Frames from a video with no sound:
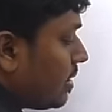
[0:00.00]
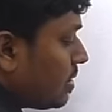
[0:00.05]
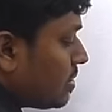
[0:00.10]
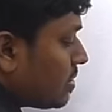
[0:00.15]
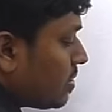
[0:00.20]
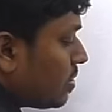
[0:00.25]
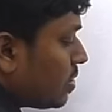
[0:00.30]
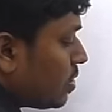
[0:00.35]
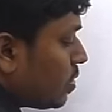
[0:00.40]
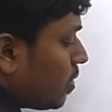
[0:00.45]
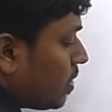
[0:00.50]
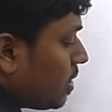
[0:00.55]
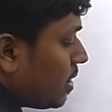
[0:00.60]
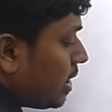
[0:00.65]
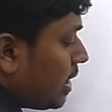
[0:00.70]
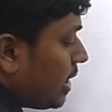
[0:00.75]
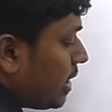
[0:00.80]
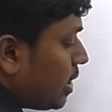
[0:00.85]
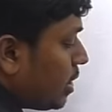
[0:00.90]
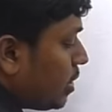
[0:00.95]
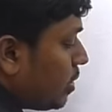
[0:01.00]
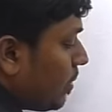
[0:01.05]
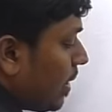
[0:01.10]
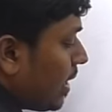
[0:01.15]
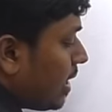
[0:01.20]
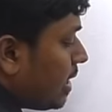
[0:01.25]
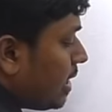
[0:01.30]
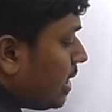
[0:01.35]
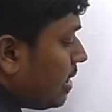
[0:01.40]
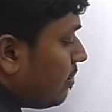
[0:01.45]
So totally
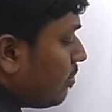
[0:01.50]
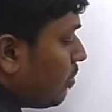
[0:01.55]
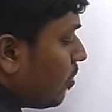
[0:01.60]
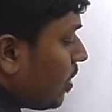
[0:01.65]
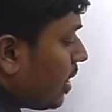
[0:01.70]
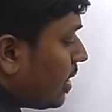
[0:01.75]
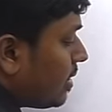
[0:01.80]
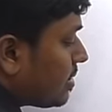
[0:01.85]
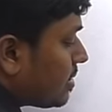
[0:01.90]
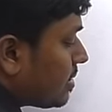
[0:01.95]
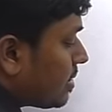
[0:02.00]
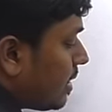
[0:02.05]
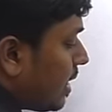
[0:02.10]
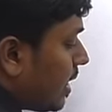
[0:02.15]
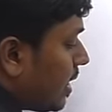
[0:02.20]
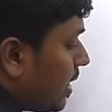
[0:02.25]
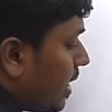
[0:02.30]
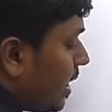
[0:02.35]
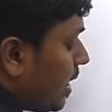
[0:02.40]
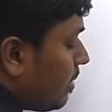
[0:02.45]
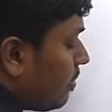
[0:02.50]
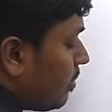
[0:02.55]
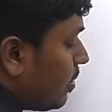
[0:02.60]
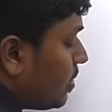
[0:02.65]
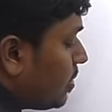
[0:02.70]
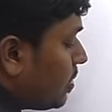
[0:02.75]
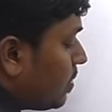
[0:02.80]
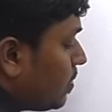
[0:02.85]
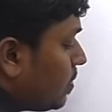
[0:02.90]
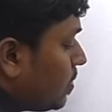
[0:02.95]
20 boys can
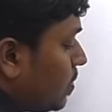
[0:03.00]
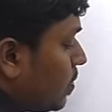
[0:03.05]
able to